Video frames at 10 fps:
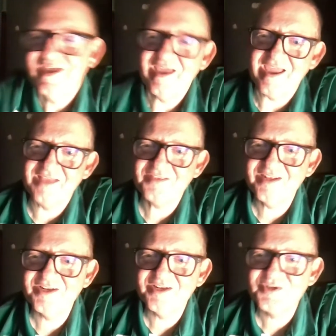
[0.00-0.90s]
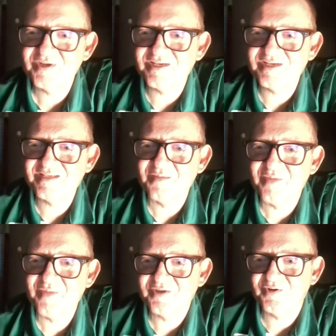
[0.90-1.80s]
Anthony at Georgia
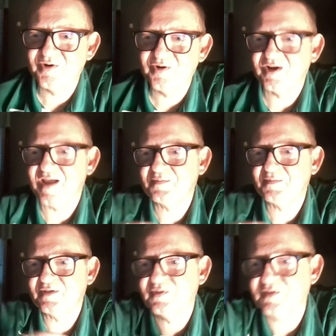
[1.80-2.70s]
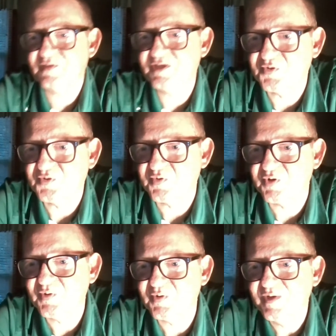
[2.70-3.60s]
Sunbelt, you are absolutely
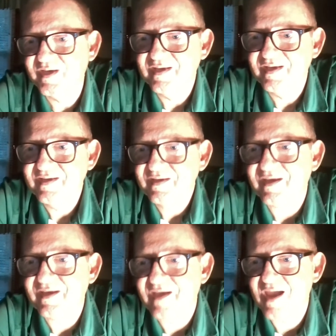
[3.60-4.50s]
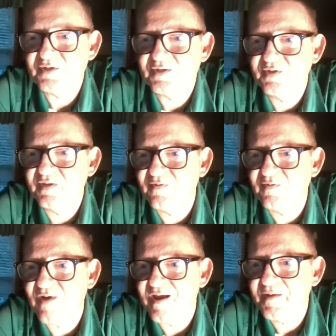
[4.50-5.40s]
true. Absolutely
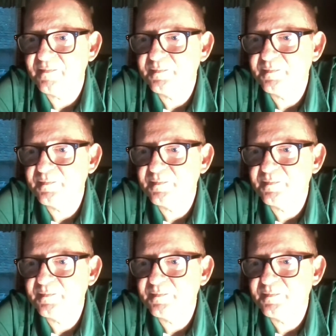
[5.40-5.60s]
right.